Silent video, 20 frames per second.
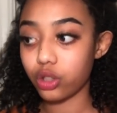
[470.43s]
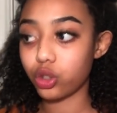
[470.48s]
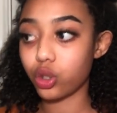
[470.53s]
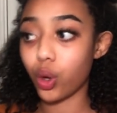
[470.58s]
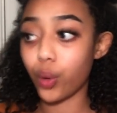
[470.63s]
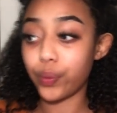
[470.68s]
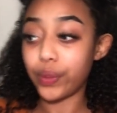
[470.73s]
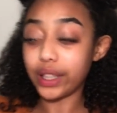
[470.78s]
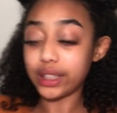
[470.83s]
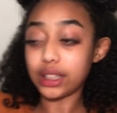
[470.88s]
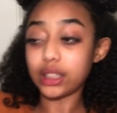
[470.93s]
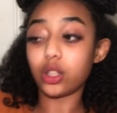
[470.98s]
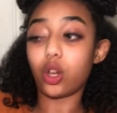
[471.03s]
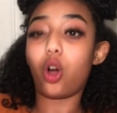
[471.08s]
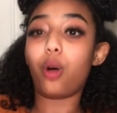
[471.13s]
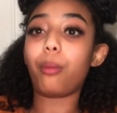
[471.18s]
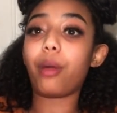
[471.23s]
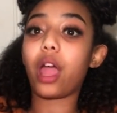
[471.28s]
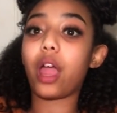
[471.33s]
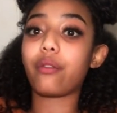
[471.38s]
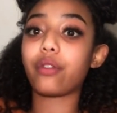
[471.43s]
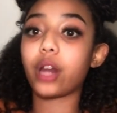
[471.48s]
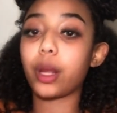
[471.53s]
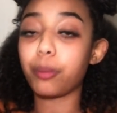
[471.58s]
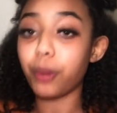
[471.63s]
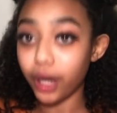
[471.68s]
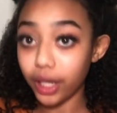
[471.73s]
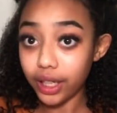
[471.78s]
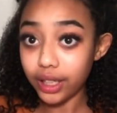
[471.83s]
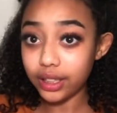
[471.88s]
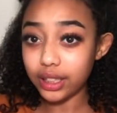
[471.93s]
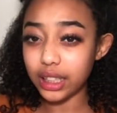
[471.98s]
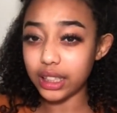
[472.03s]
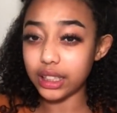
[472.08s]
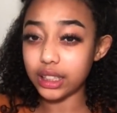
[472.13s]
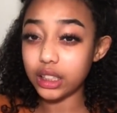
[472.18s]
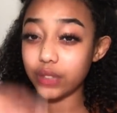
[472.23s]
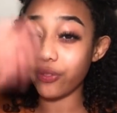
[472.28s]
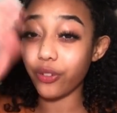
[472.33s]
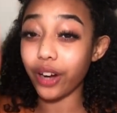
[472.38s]
So this is all my everyday product,
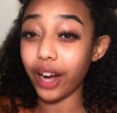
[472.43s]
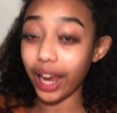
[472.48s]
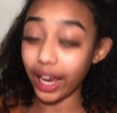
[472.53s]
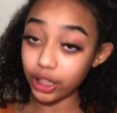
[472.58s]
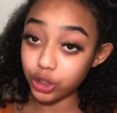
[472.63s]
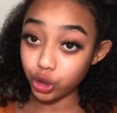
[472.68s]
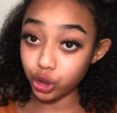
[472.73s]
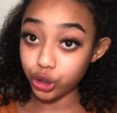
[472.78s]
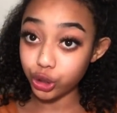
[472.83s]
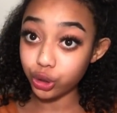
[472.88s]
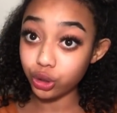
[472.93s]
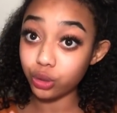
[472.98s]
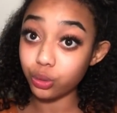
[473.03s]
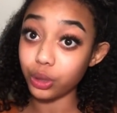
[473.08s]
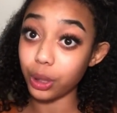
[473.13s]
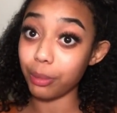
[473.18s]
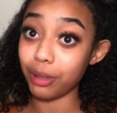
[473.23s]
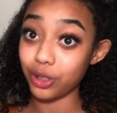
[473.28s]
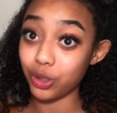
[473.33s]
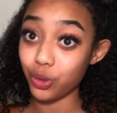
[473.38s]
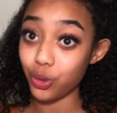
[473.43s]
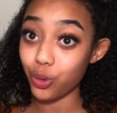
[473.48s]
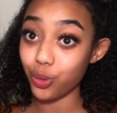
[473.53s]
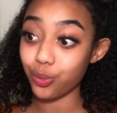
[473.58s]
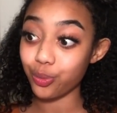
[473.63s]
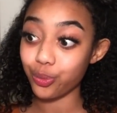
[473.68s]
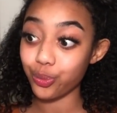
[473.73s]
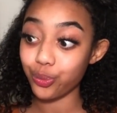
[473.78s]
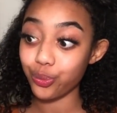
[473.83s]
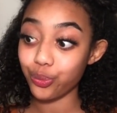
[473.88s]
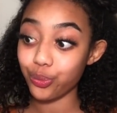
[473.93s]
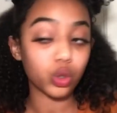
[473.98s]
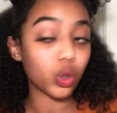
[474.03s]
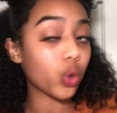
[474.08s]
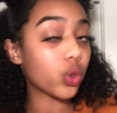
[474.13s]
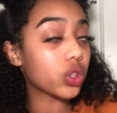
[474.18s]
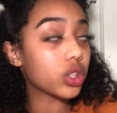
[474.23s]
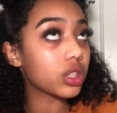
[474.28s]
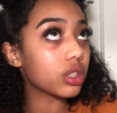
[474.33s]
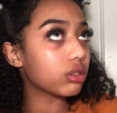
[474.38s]
and this is for extra use when I'm at school.
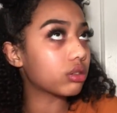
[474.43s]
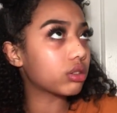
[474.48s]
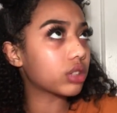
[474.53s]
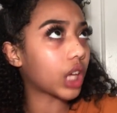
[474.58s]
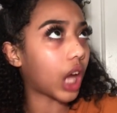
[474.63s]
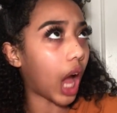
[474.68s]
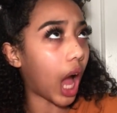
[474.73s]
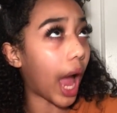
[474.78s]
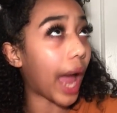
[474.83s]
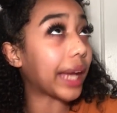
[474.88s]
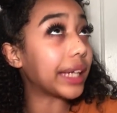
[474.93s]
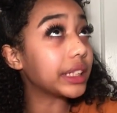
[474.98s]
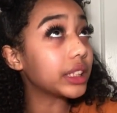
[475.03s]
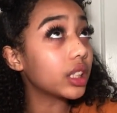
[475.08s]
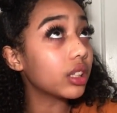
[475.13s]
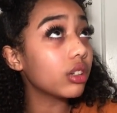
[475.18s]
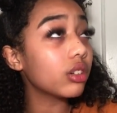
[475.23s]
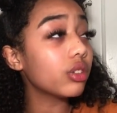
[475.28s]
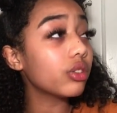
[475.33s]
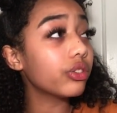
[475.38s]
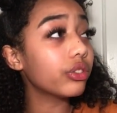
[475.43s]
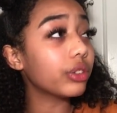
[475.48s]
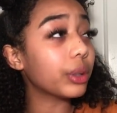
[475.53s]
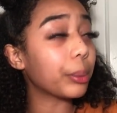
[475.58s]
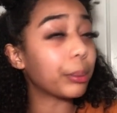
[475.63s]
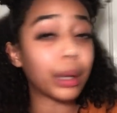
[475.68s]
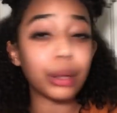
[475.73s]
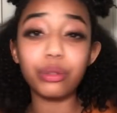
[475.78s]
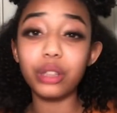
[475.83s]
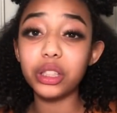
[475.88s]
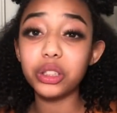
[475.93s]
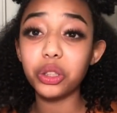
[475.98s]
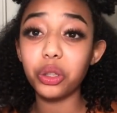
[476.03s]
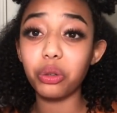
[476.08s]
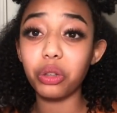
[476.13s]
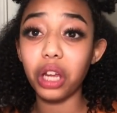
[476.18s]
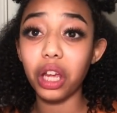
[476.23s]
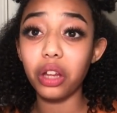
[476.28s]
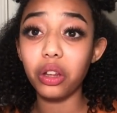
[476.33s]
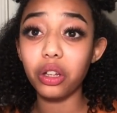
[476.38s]
So this is kind of my rescue
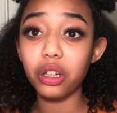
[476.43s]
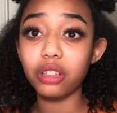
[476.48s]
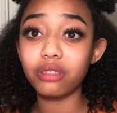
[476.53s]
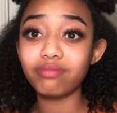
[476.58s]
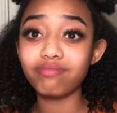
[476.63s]
inhaler.